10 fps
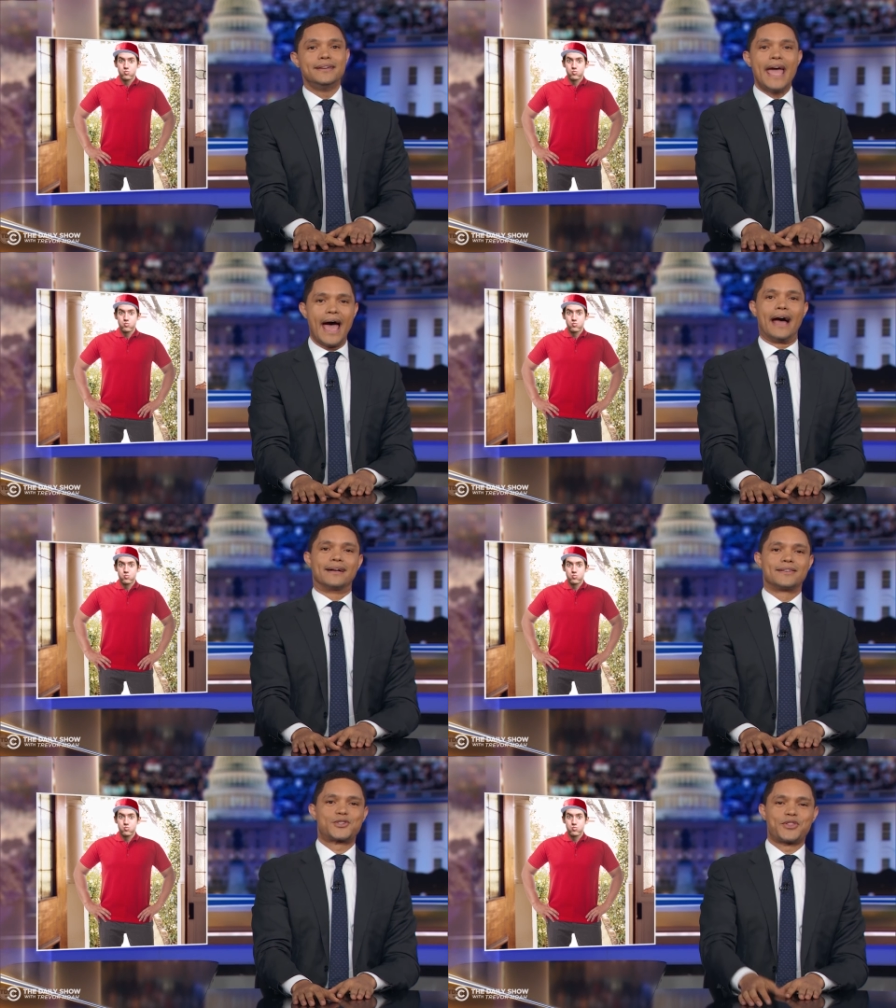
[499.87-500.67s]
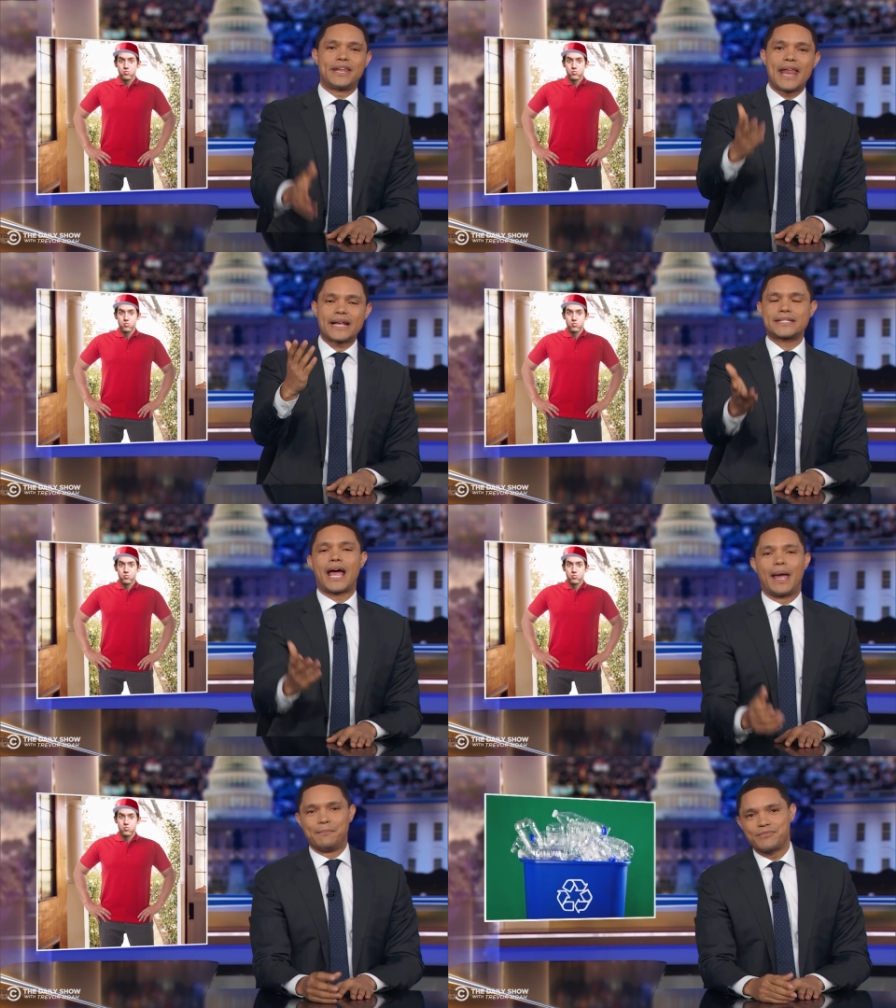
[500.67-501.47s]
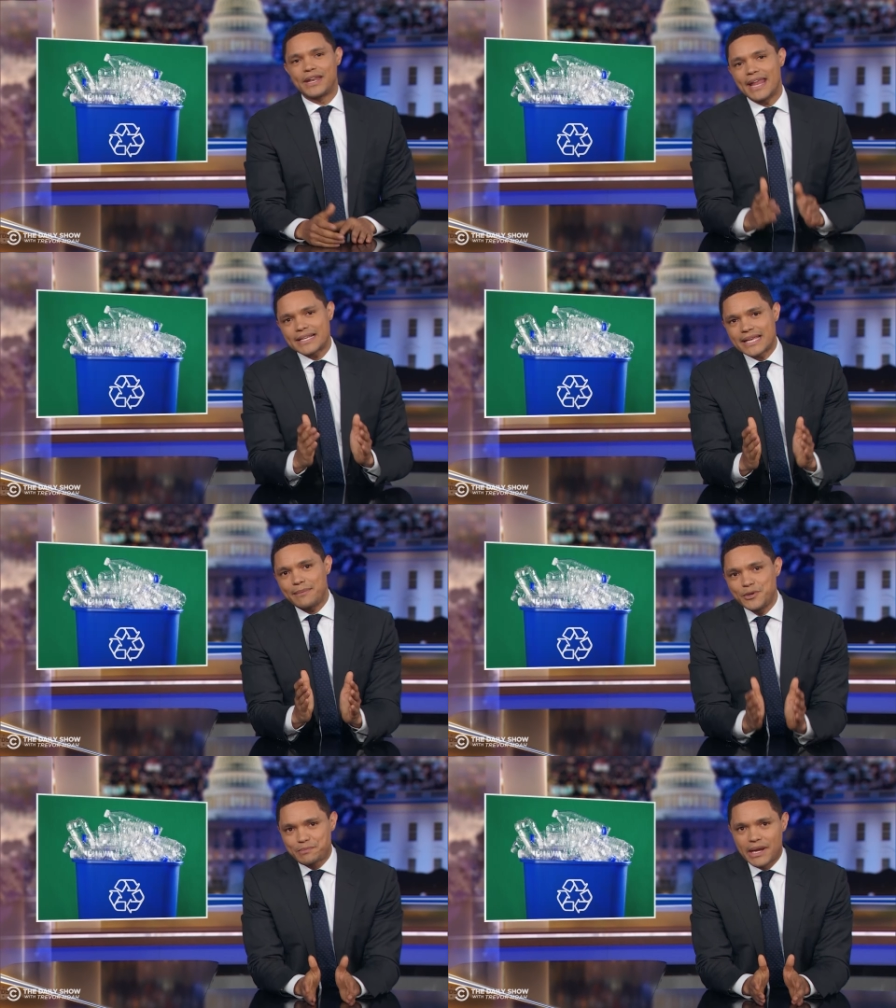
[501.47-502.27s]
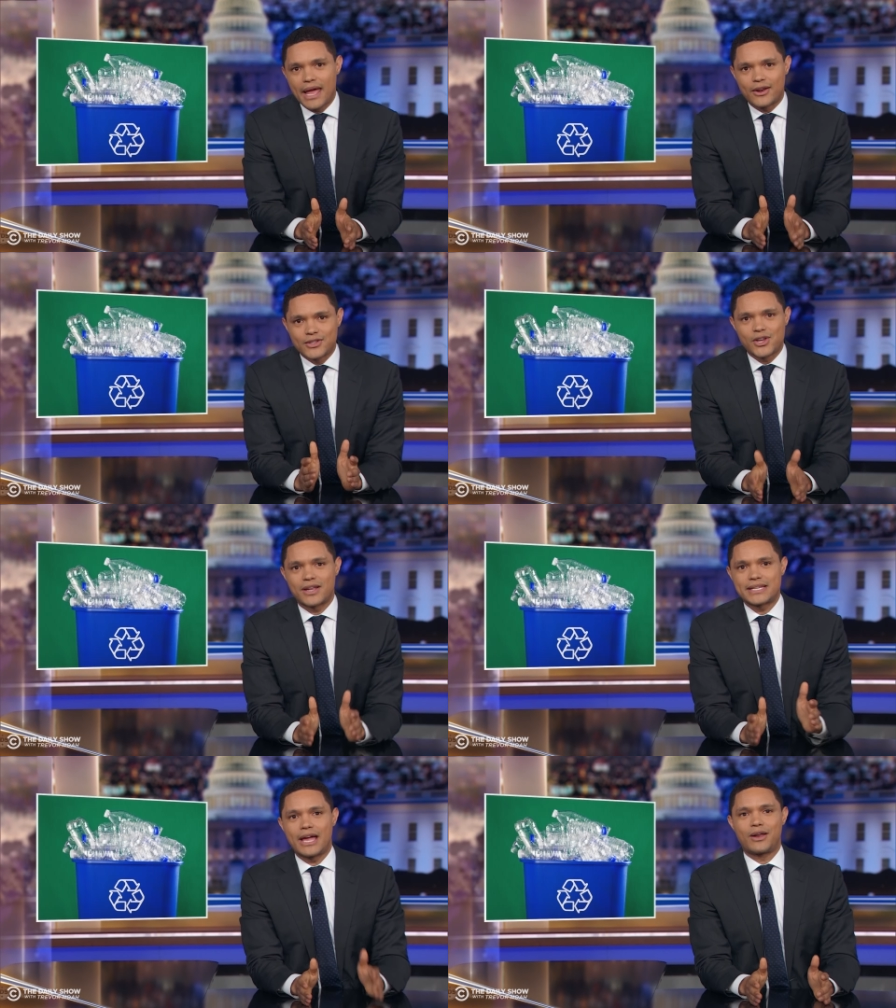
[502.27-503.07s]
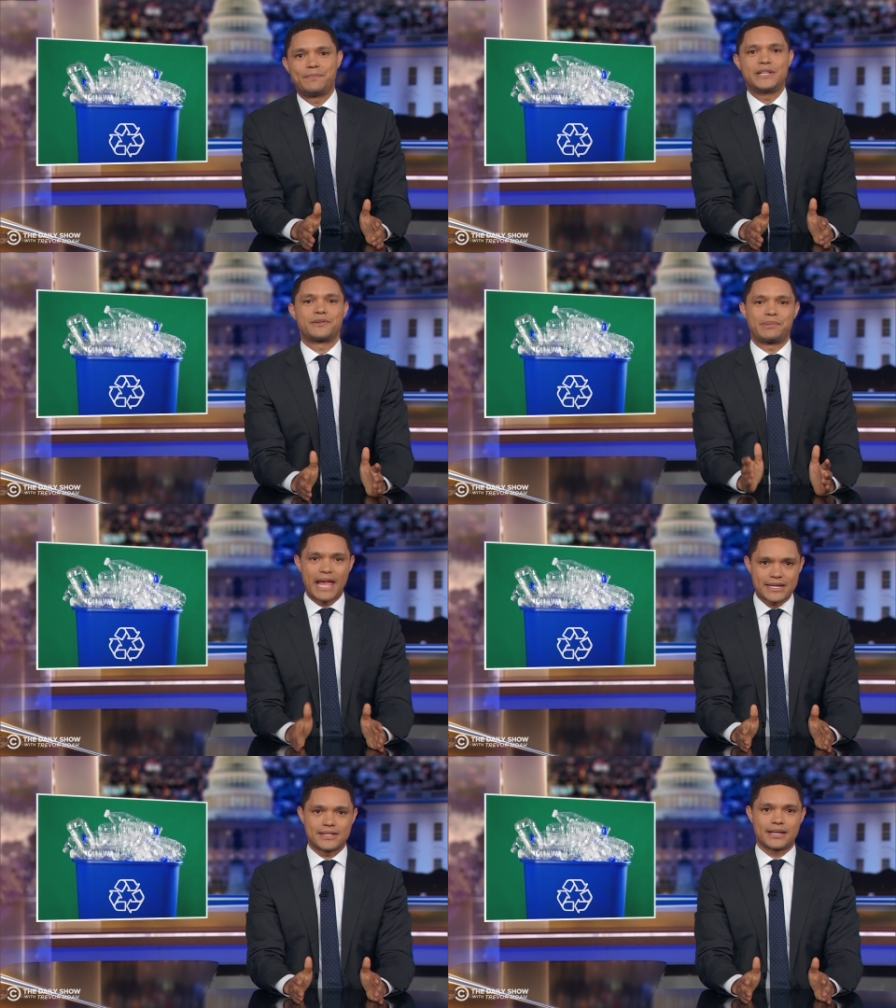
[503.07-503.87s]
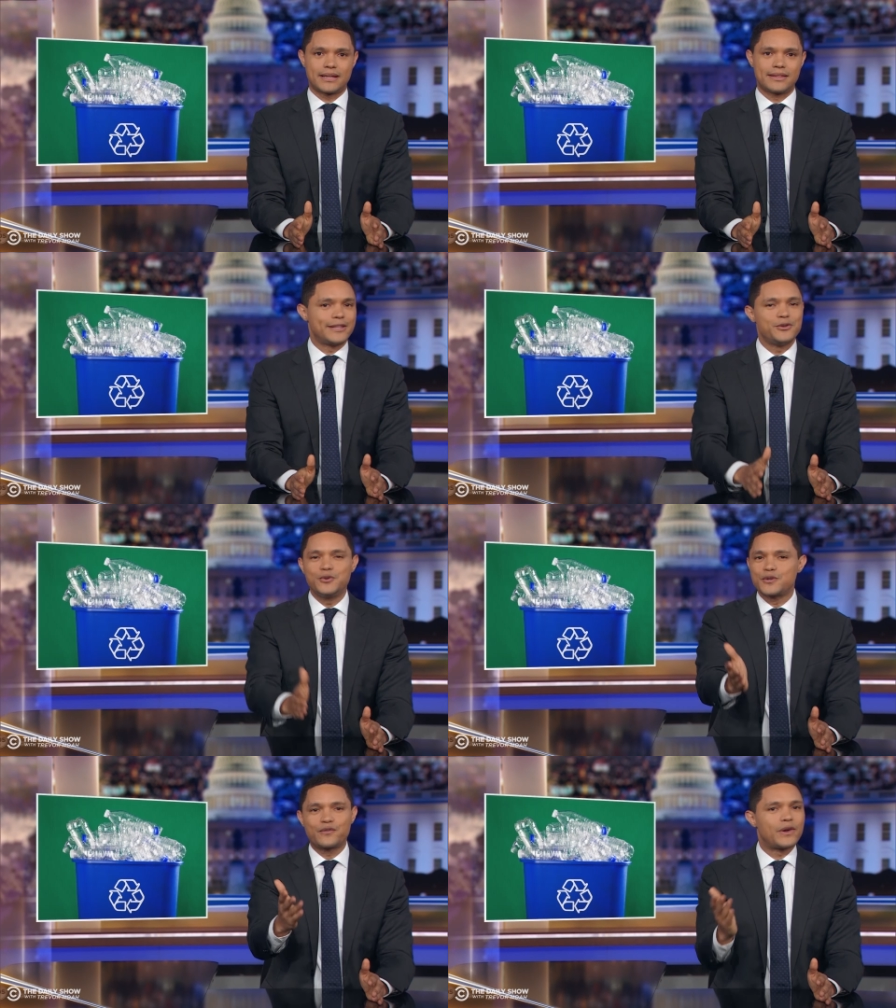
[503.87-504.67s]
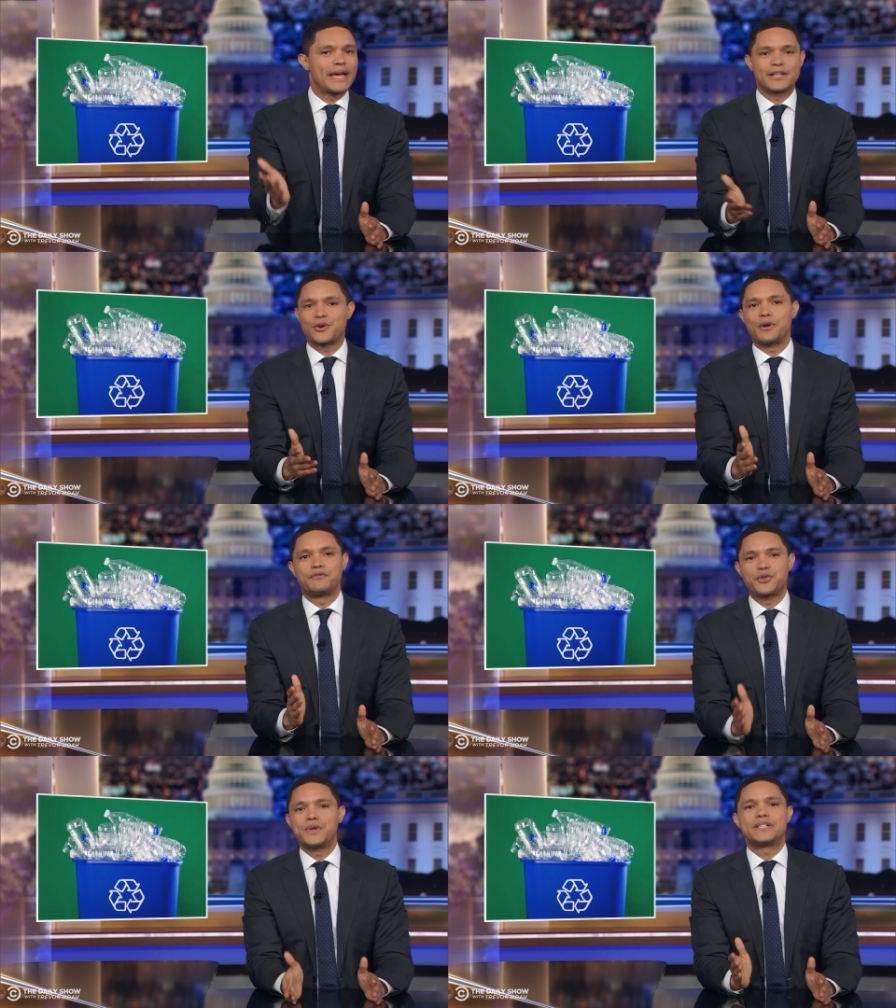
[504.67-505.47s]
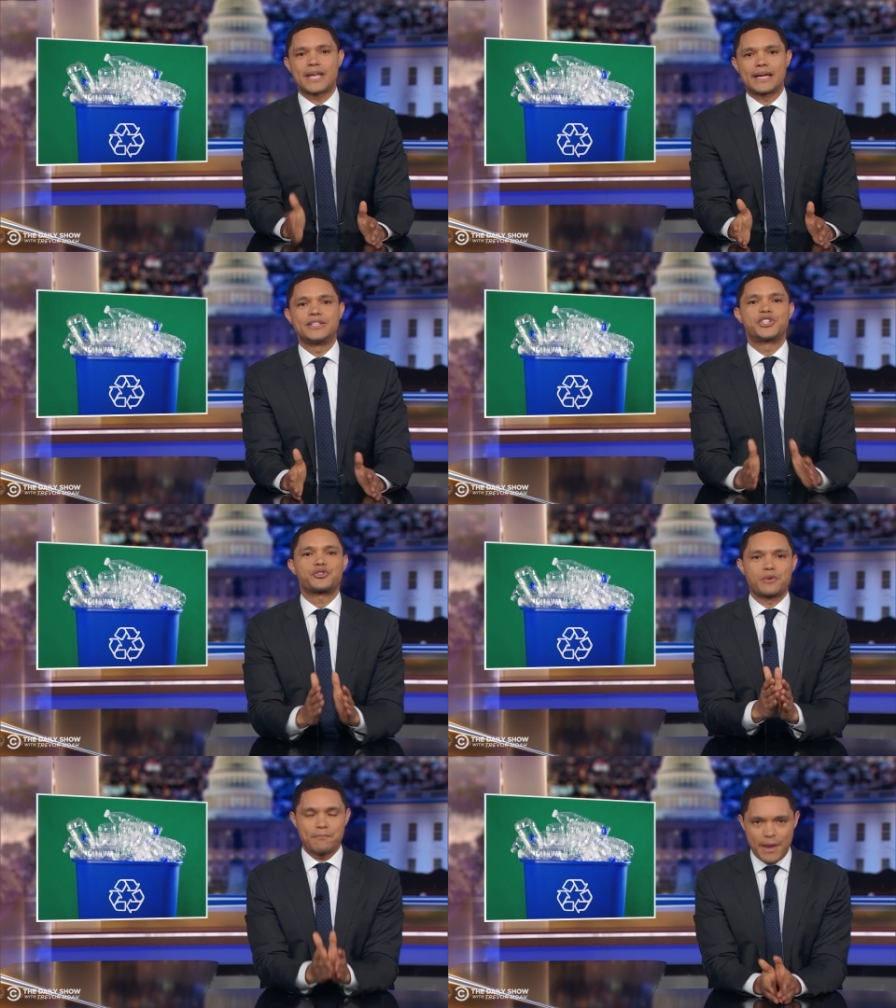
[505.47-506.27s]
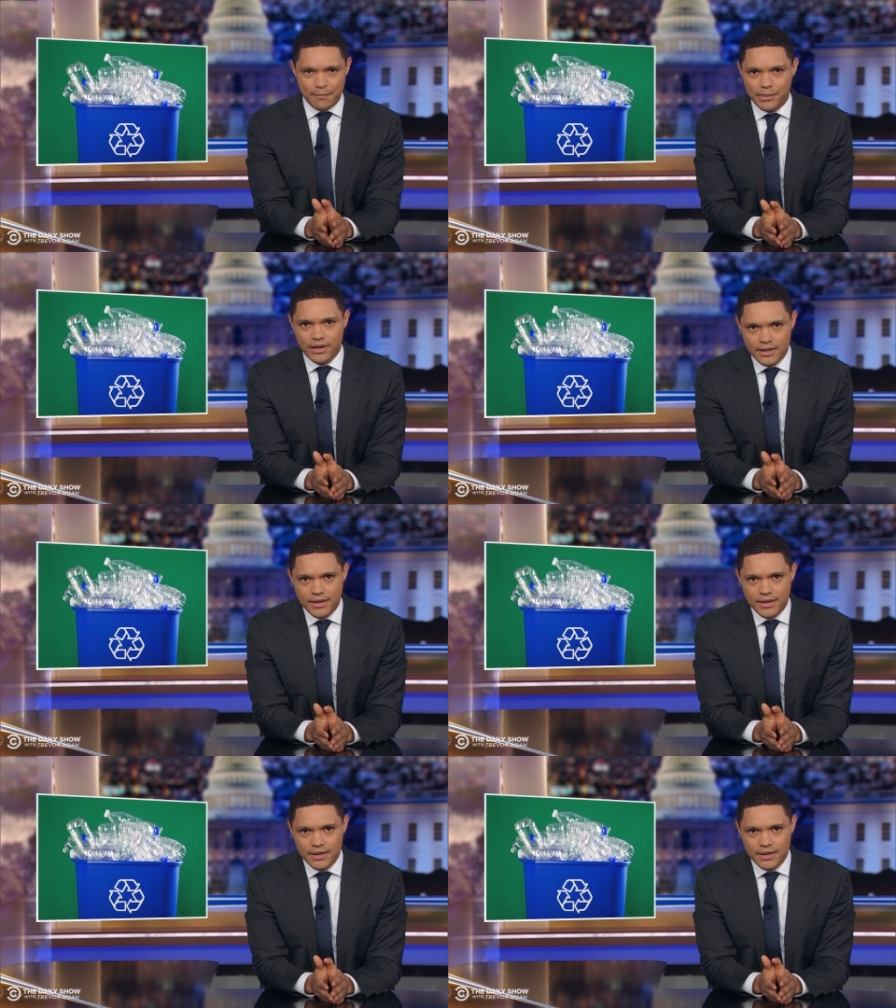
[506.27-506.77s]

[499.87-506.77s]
Yeah. So the next time, the next time you plan on tossing out a piece of plastic that you used for like a total of three seconds, just remember